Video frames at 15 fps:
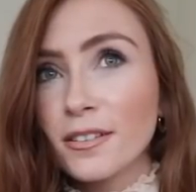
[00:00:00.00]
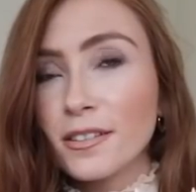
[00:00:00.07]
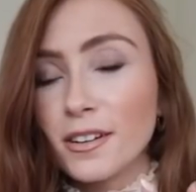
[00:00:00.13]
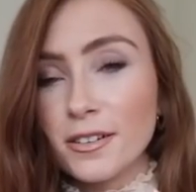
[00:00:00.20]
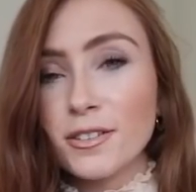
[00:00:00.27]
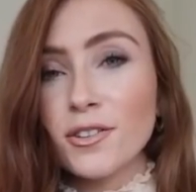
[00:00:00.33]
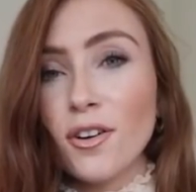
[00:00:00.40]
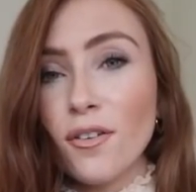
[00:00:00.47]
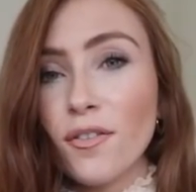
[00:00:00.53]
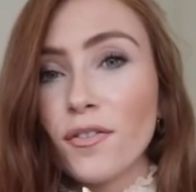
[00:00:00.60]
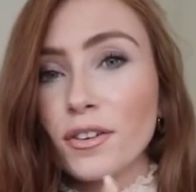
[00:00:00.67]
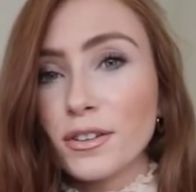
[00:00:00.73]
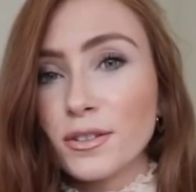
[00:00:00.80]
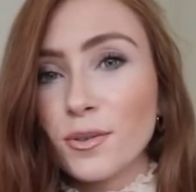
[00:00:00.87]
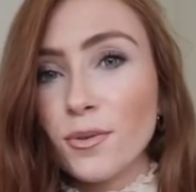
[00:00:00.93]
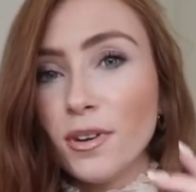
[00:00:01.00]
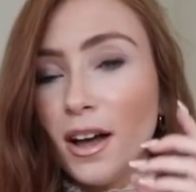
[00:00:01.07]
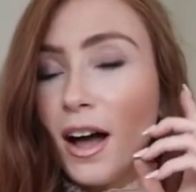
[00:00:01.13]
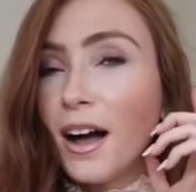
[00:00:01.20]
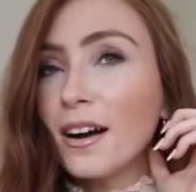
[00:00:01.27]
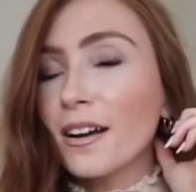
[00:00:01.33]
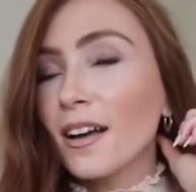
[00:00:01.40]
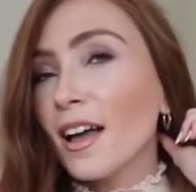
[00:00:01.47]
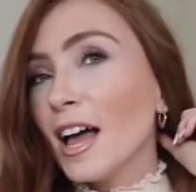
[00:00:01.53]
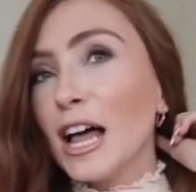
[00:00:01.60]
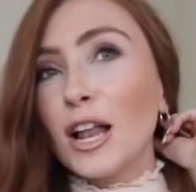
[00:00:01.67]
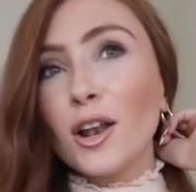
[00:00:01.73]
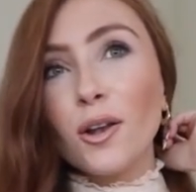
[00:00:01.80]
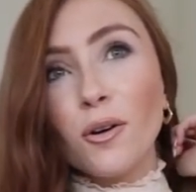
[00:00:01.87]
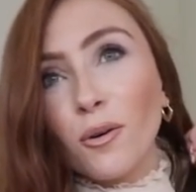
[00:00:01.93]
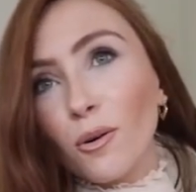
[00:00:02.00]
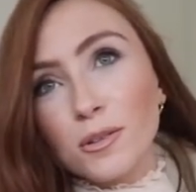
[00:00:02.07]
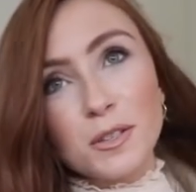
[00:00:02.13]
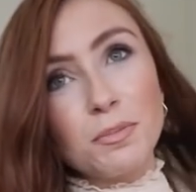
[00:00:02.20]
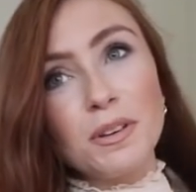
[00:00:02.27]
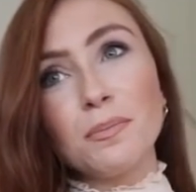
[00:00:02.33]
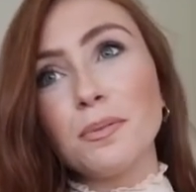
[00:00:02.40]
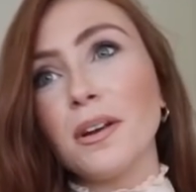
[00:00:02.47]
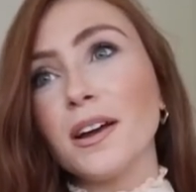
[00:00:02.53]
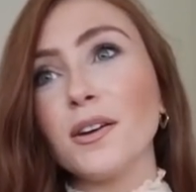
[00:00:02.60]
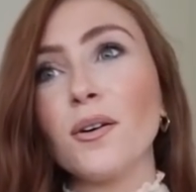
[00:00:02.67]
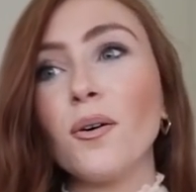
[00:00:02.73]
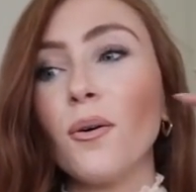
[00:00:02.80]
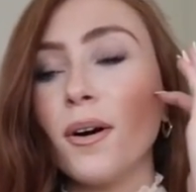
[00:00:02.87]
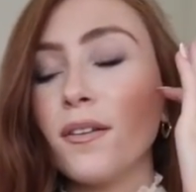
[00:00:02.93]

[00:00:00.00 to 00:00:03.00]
their stuff for so long. Loads of people I know